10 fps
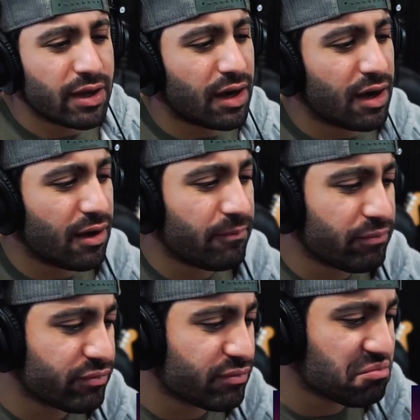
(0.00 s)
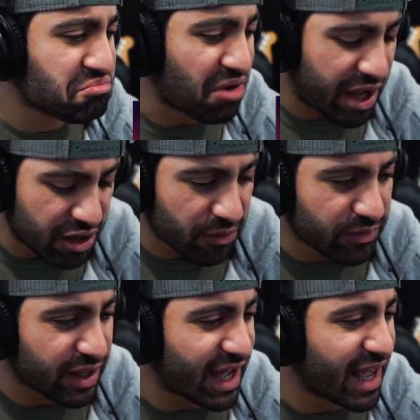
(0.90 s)
Um, I don't know,
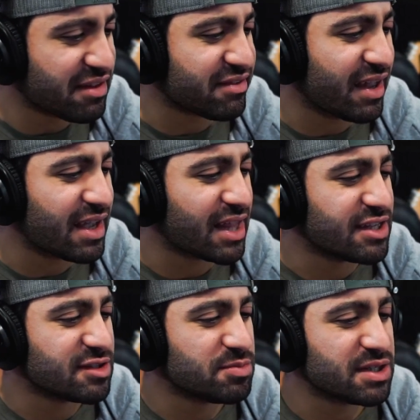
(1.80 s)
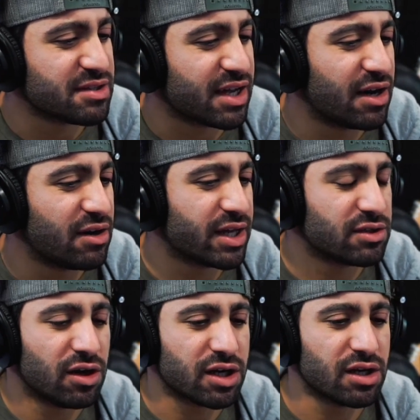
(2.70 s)
and I hate saying that just because like I don't like
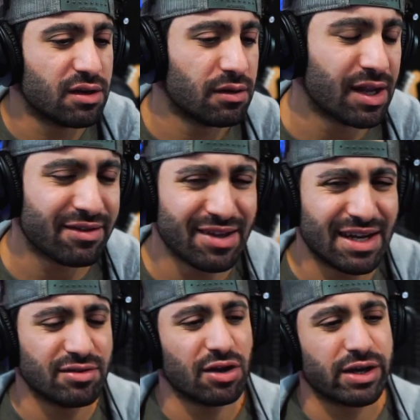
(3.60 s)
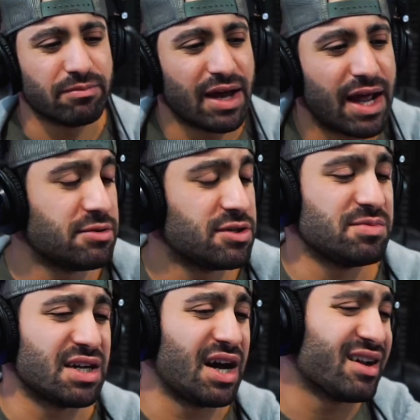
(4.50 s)
talking. That's not even talking bad. I'm just
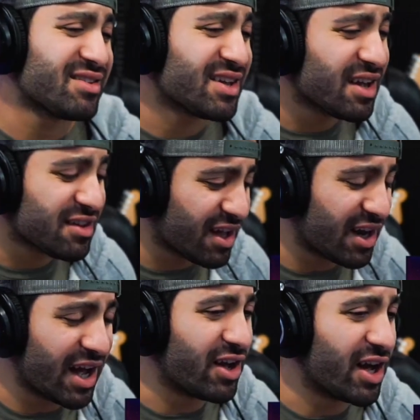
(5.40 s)
being honest, I guess. I, I don't know.